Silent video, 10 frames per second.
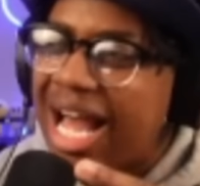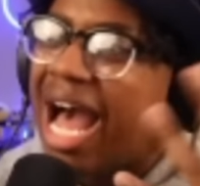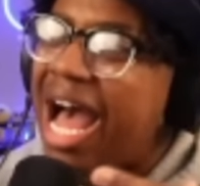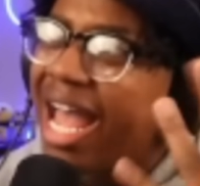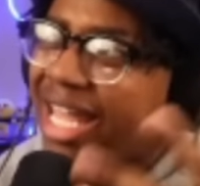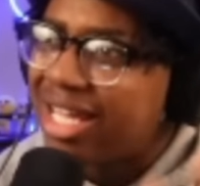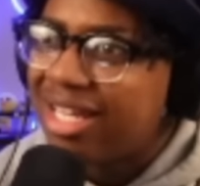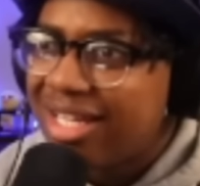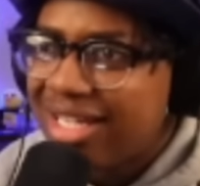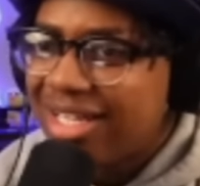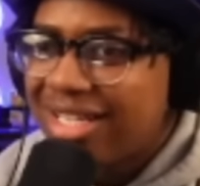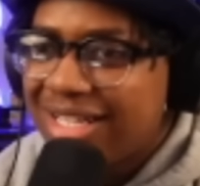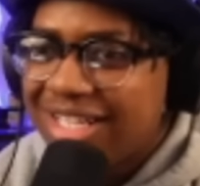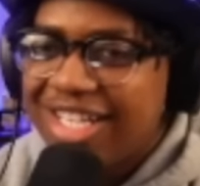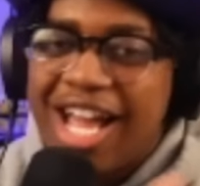high.
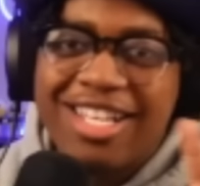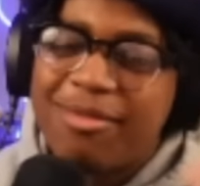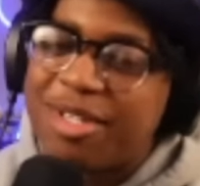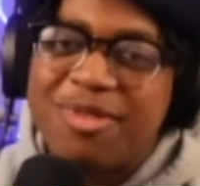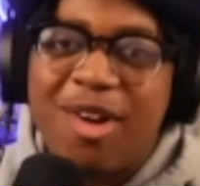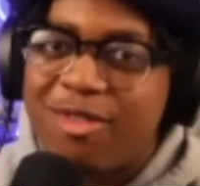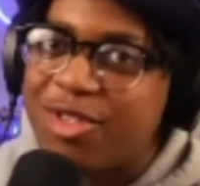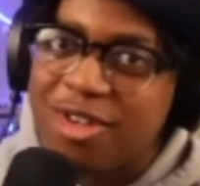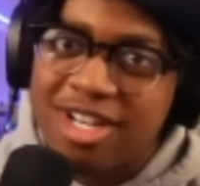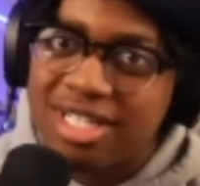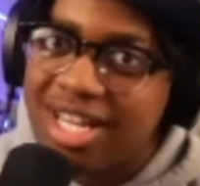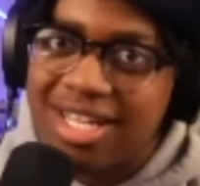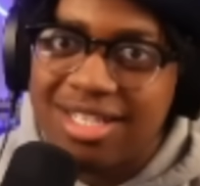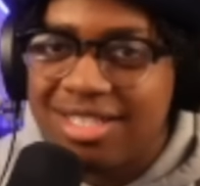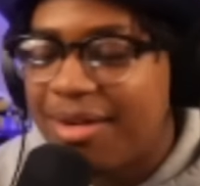I'm just don't do drugs,
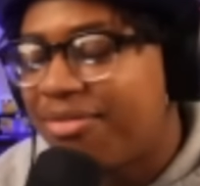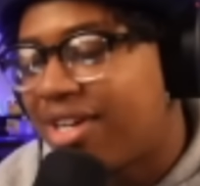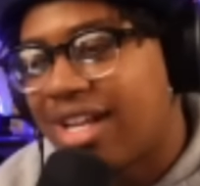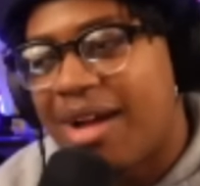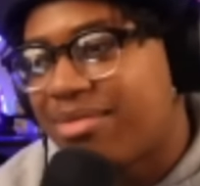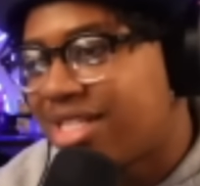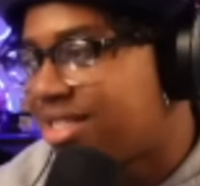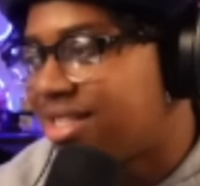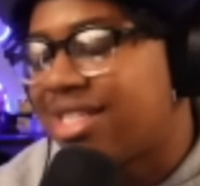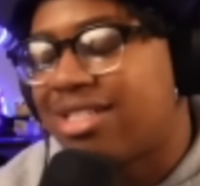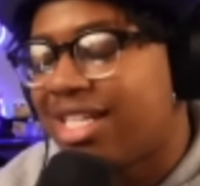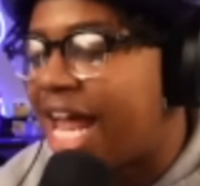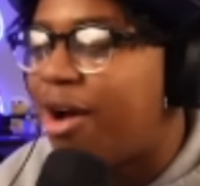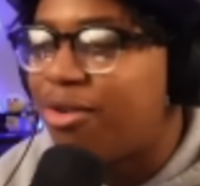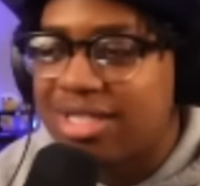kids. I'm just see
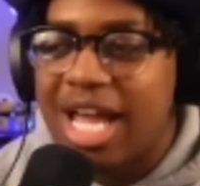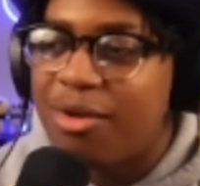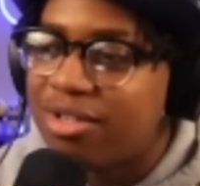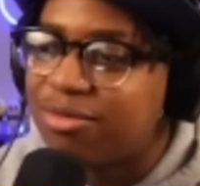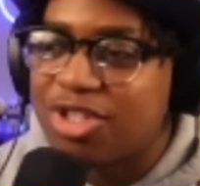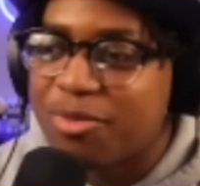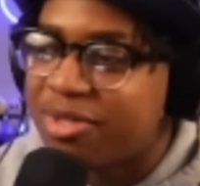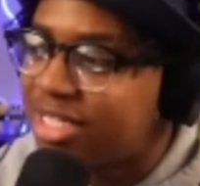that was some stupid